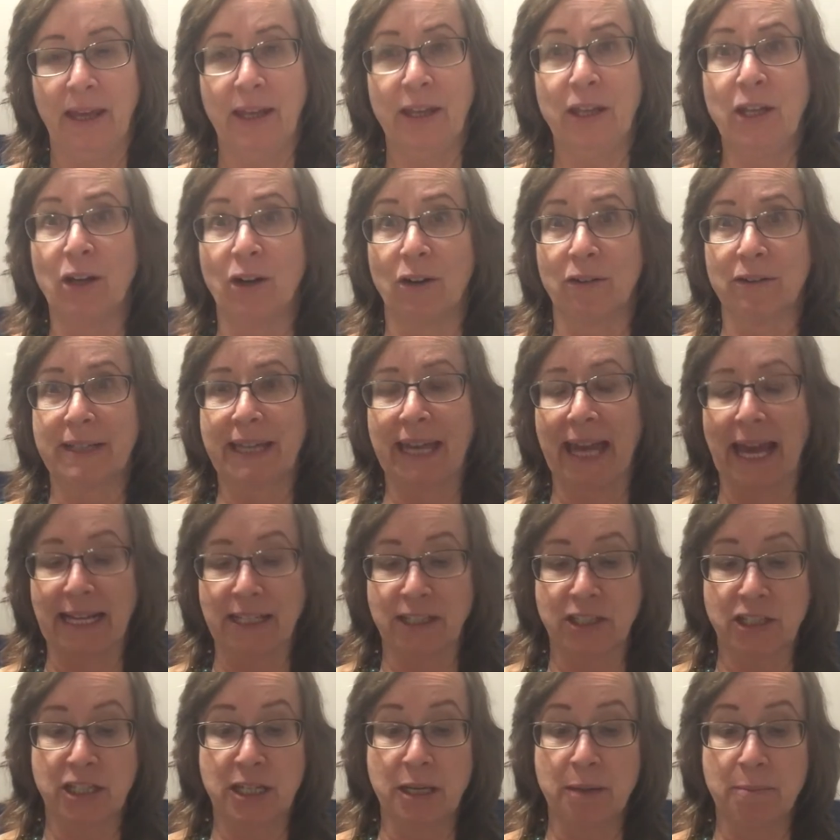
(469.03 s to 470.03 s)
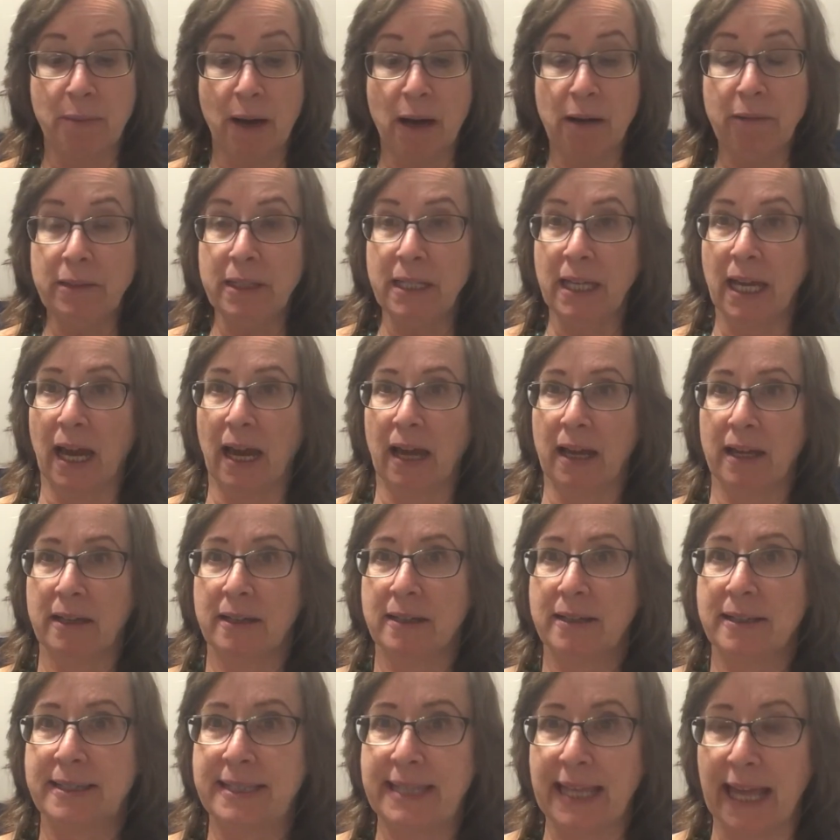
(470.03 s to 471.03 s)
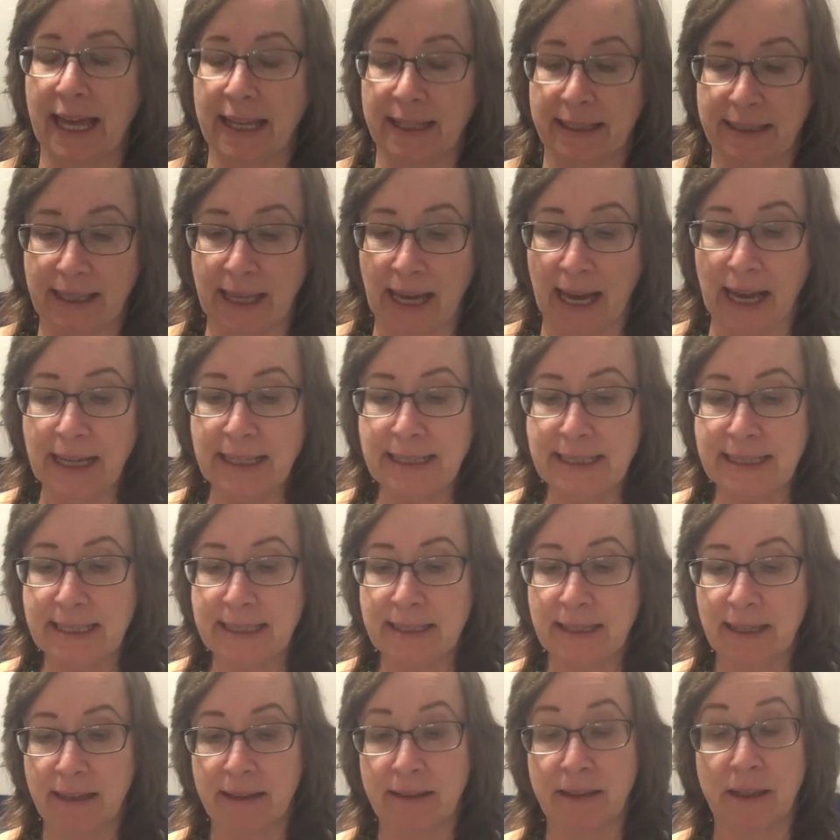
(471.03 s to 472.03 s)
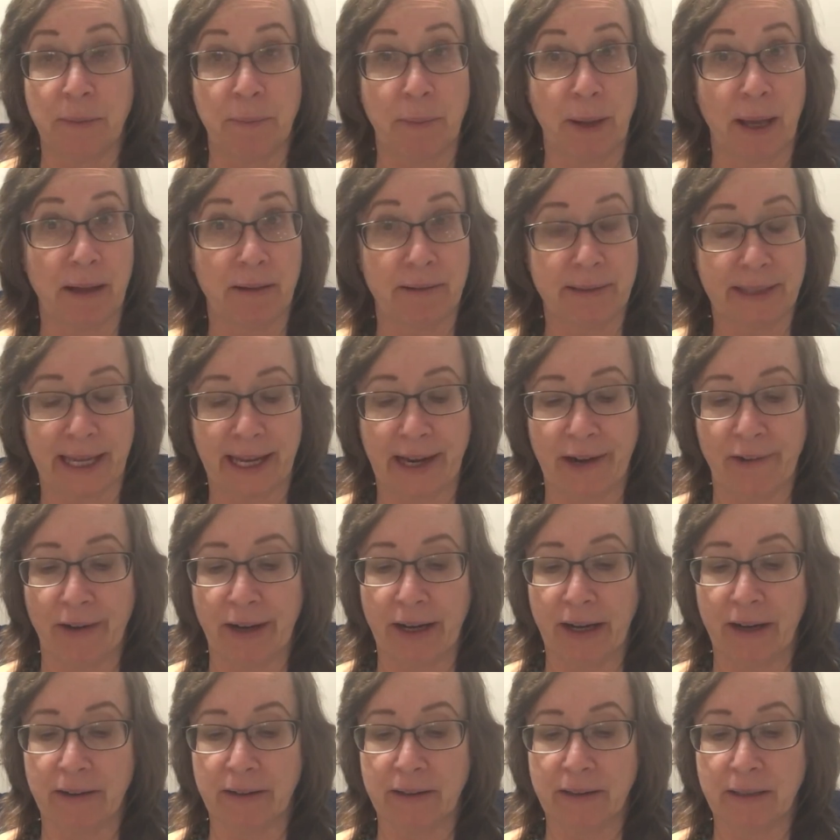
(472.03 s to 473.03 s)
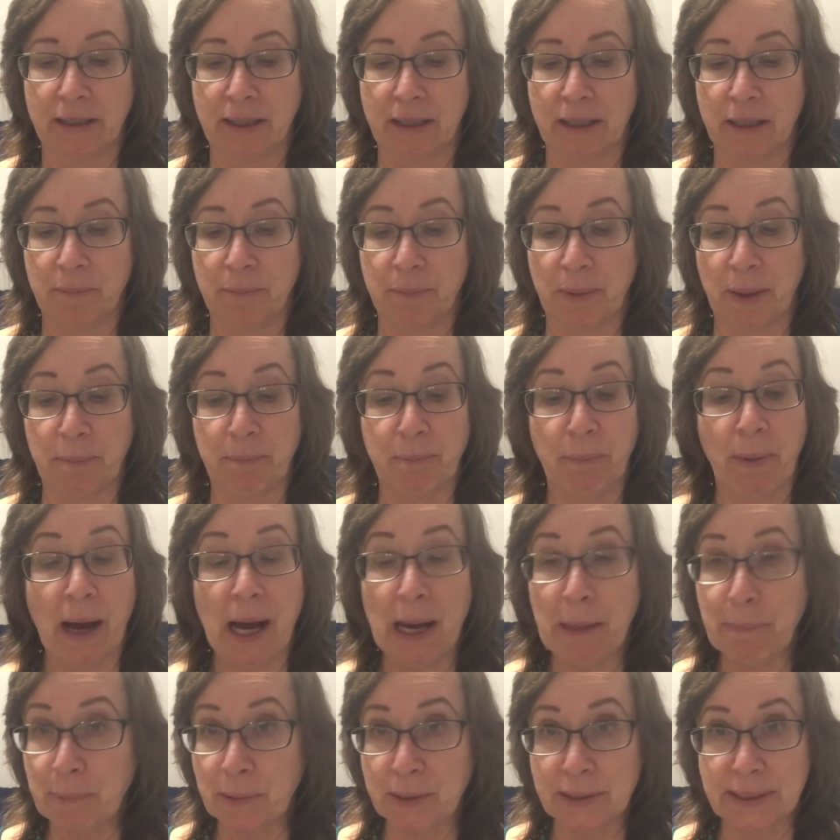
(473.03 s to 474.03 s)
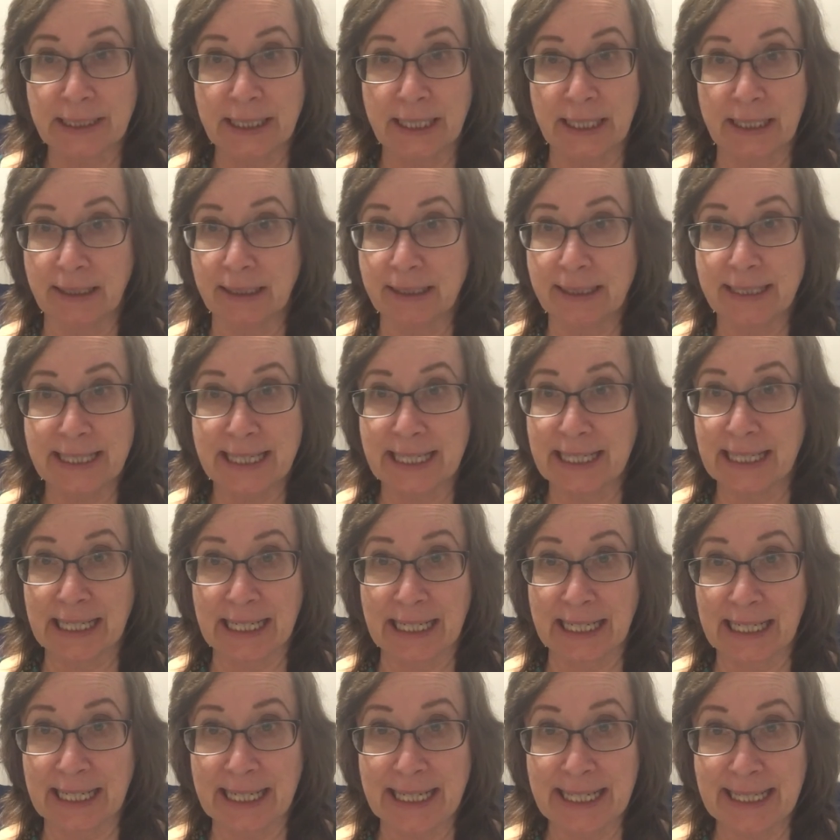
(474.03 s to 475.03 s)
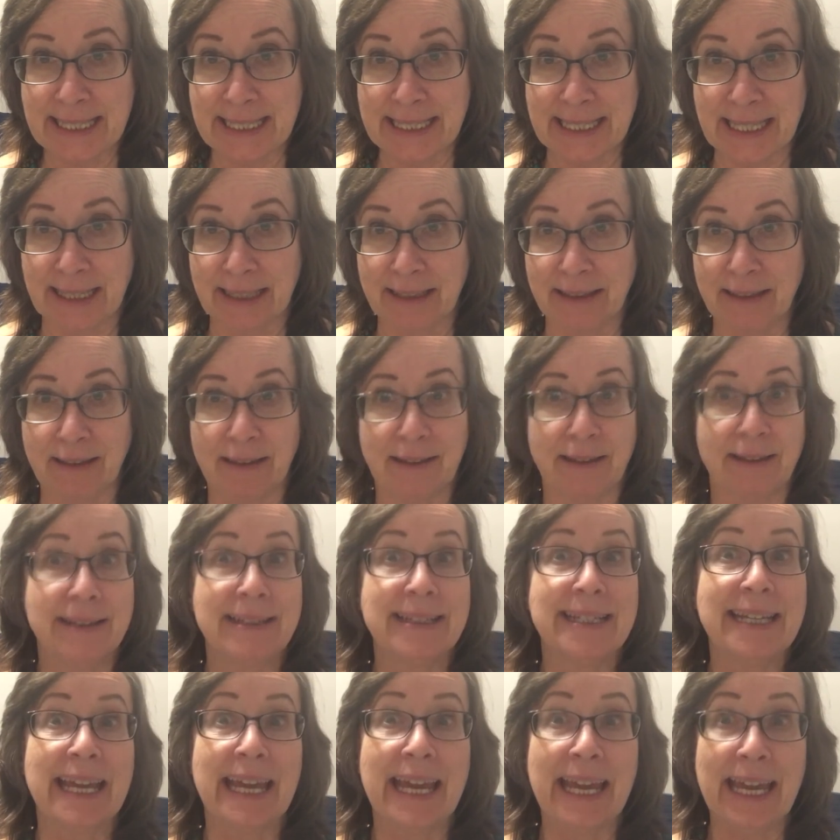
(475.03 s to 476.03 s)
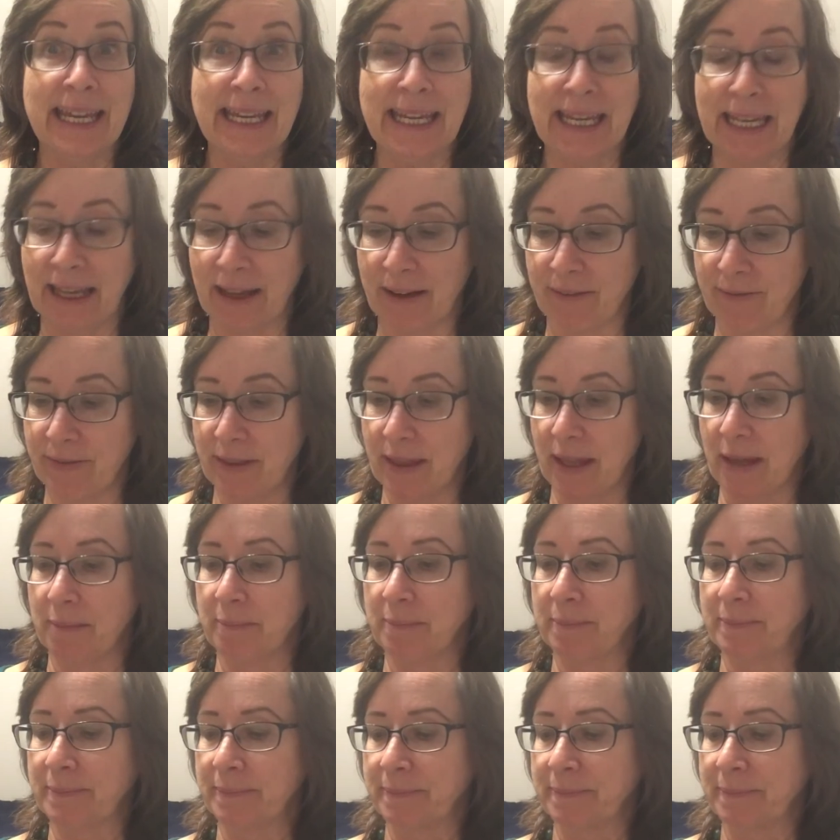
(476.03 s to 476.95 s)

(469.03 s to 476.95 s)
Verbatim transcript: You'll catch pneumonia, said Gus, the mail carrier. But Poppleton didn't listen to any of them.